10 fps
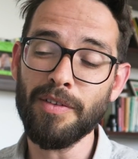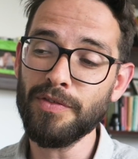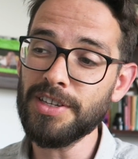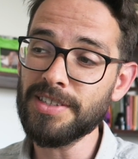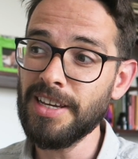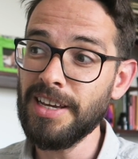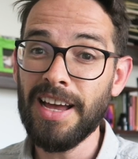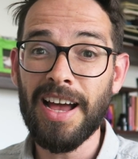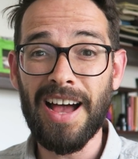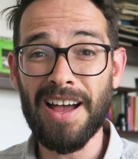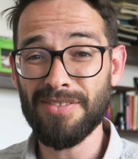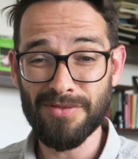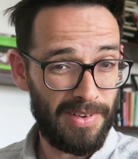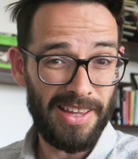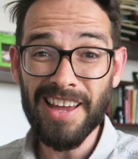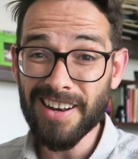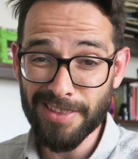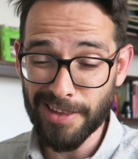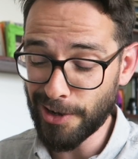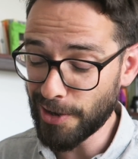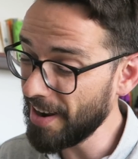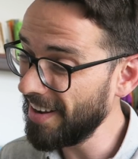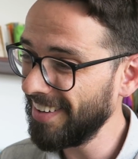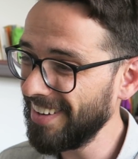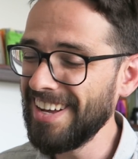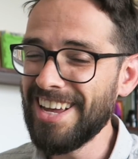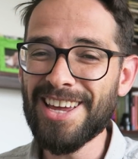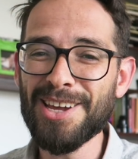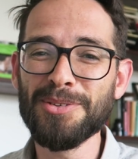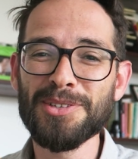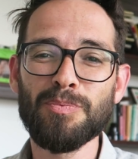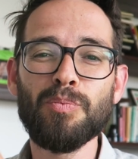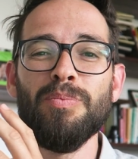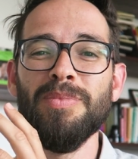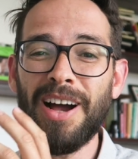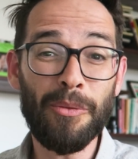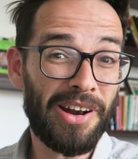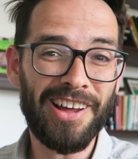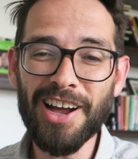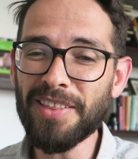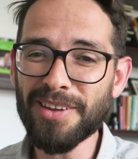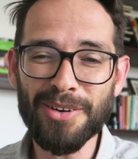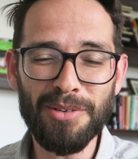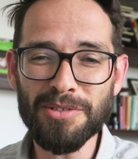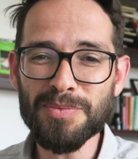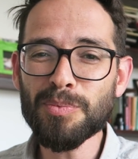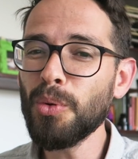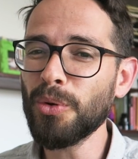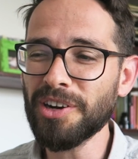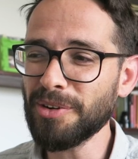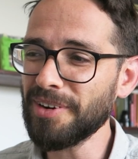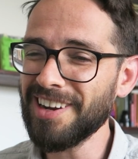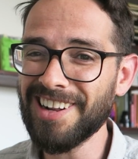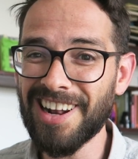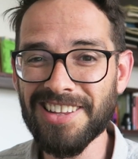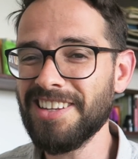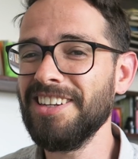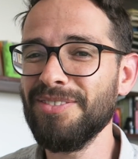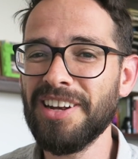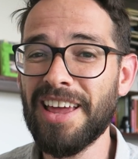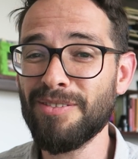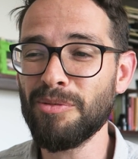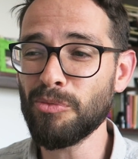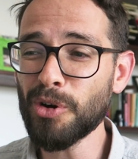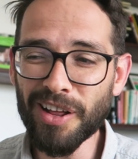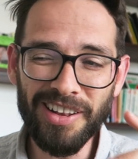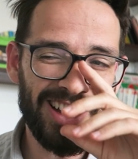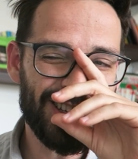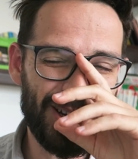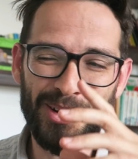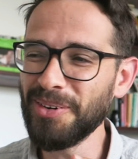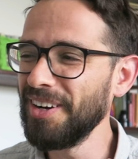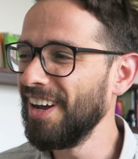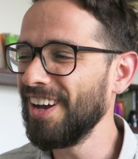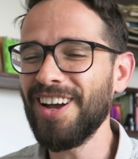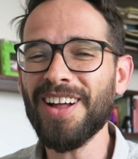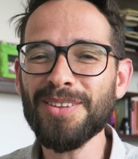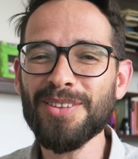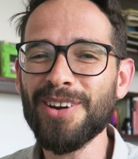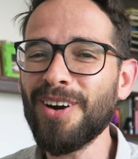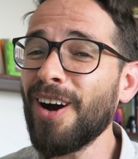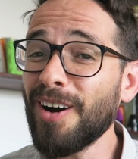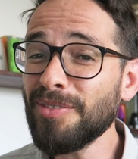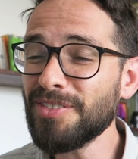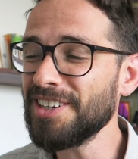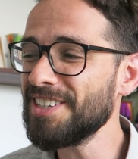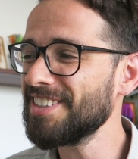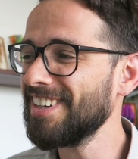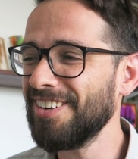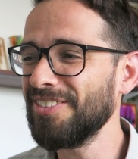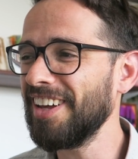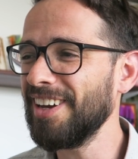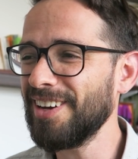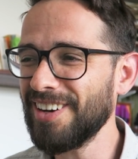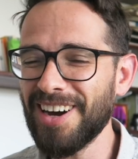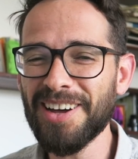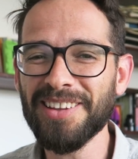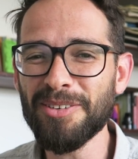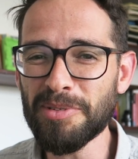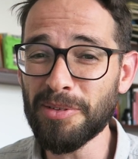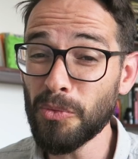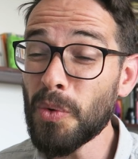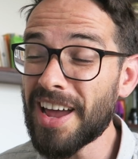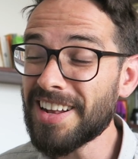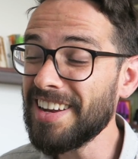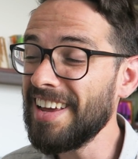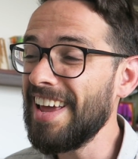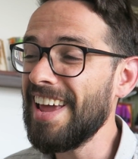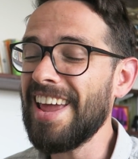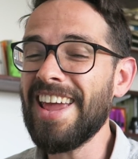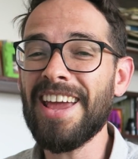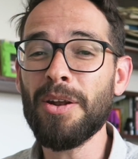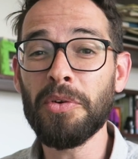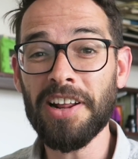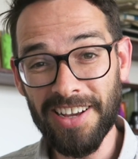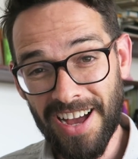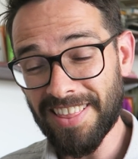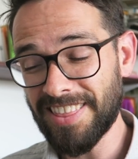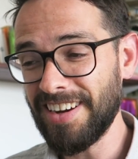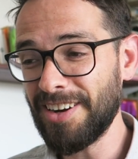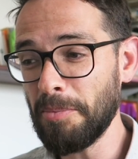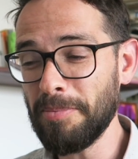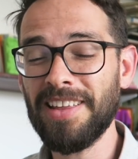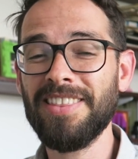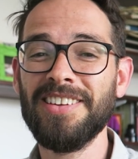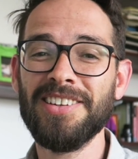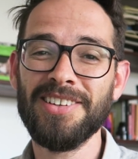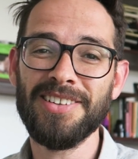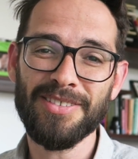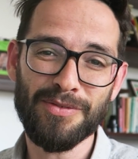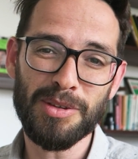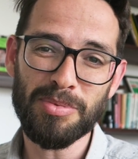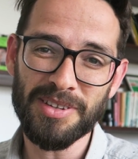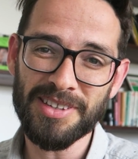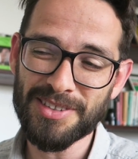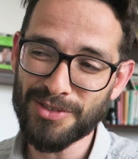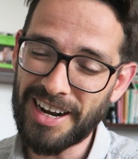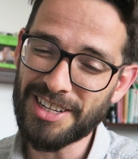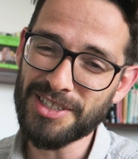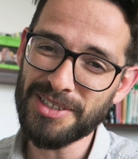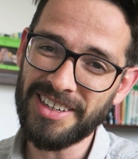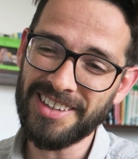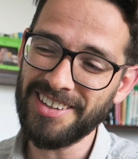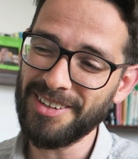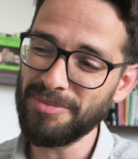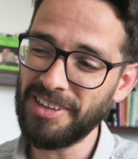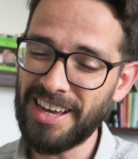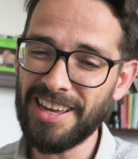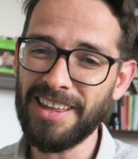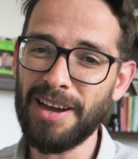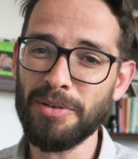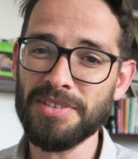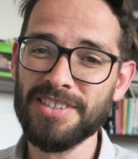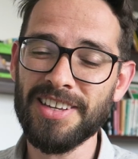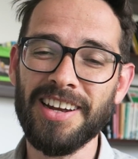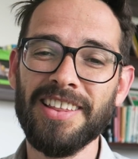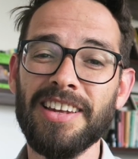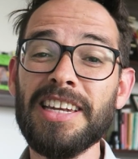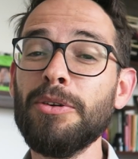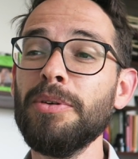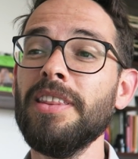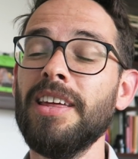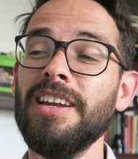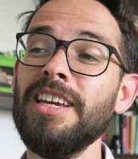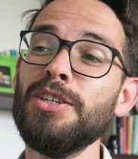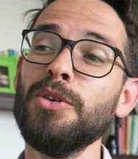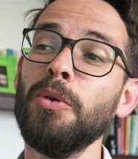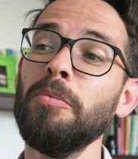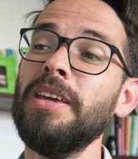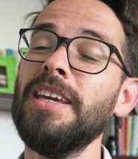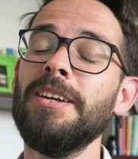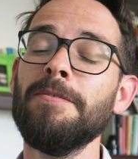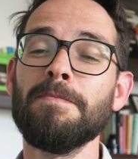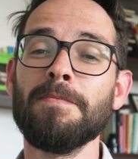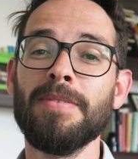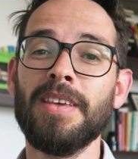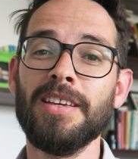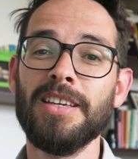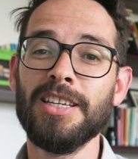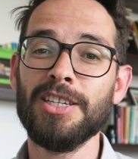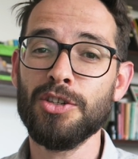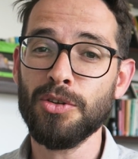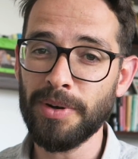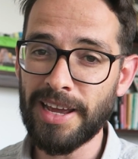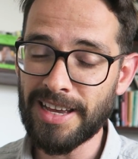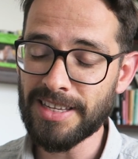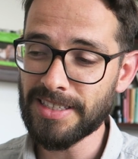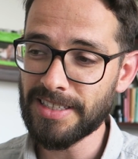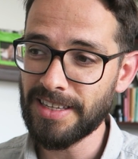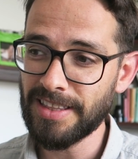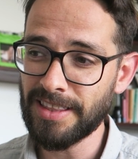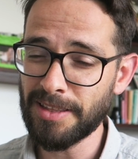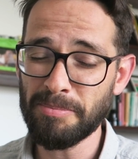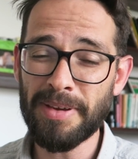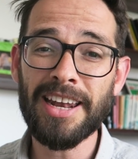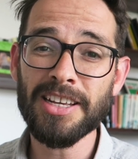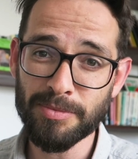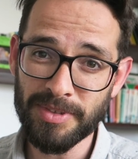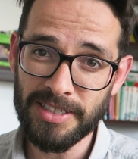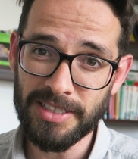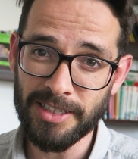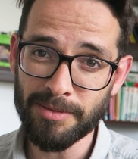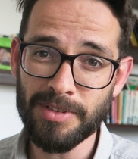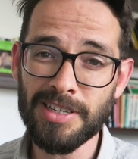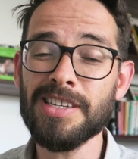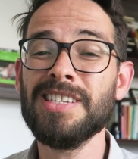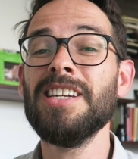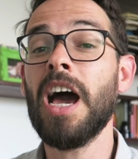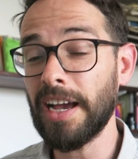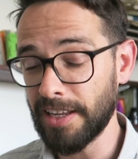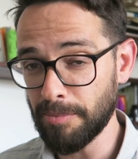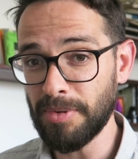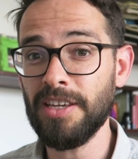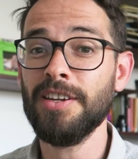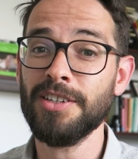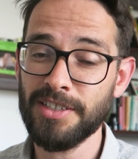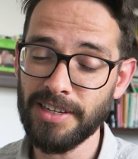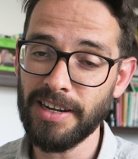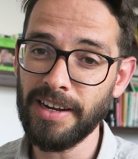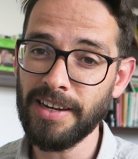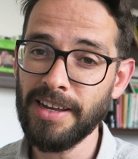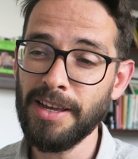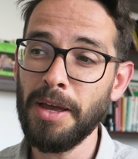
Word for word: office. I've headed there. It was, when I got there, it was pouring rain and I didn't even have an umbrella. So got to their office, kind of like a little bit wet. And when I got there, met the VP strategy, the guy that I was signing the deal with, and he told me, don't ask, the management team is not going to be here today